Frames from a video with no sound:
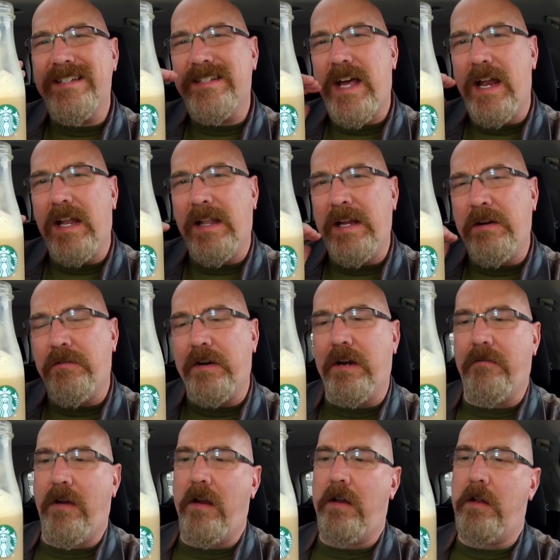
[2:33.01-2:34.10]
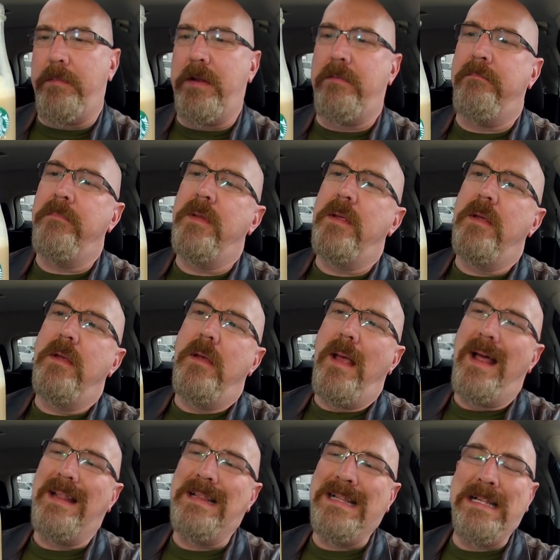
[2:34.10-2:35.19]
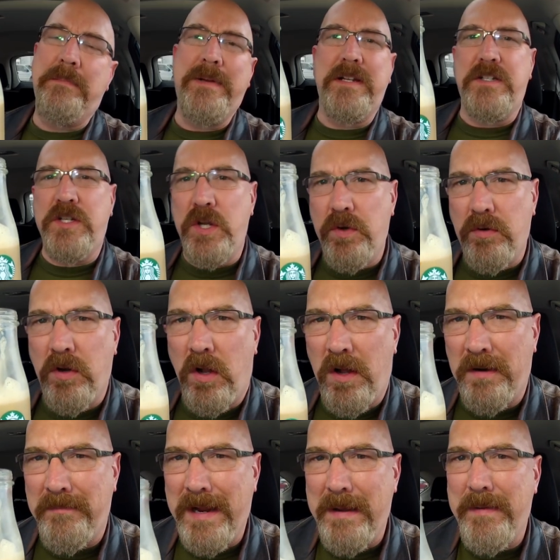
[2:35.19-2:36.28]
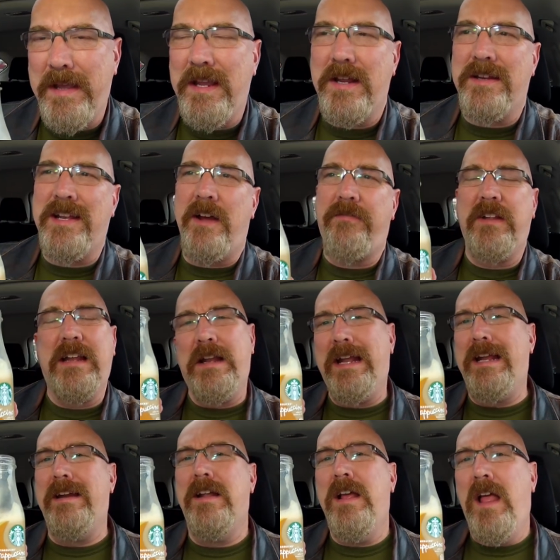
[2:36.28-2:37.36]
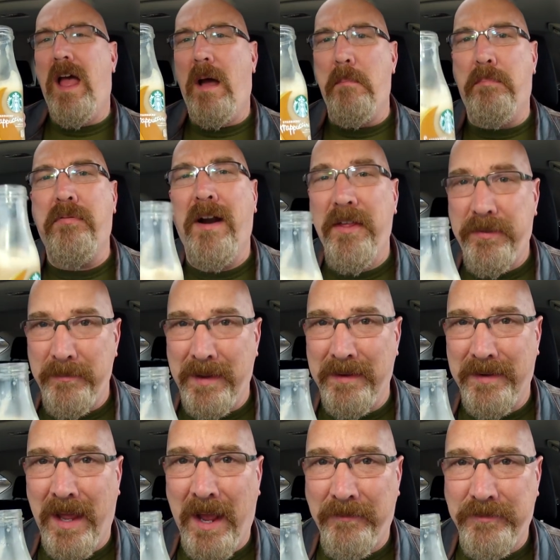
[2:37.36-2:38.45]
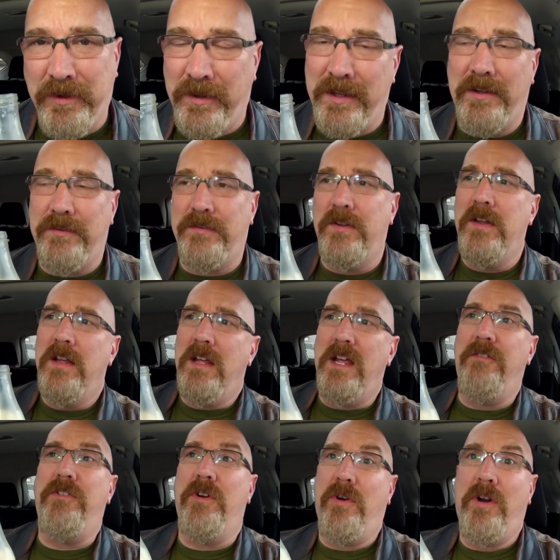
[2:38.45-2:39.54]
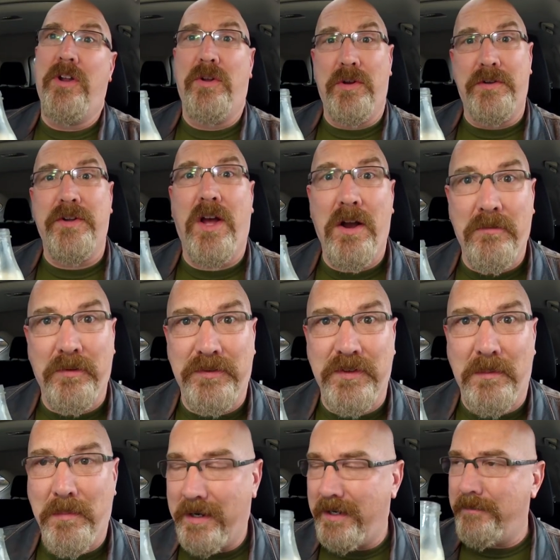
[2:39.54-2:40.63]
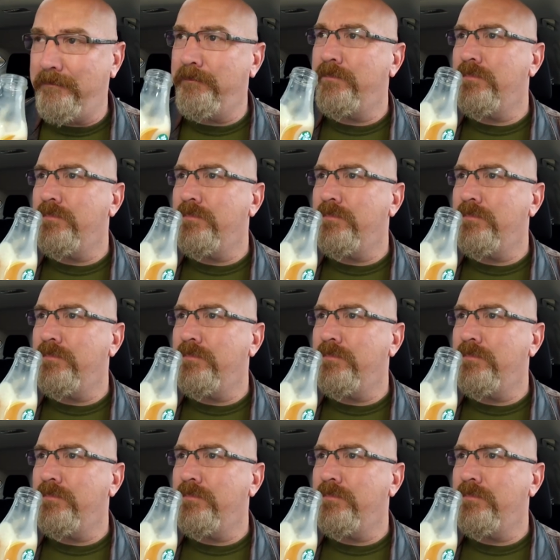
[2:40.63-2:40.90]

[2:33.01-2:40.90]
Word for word: It's kind of lingering around a little bit, a little bit too long maybe. You definitely need a breath mint after this if you're going to go to talk with somebody.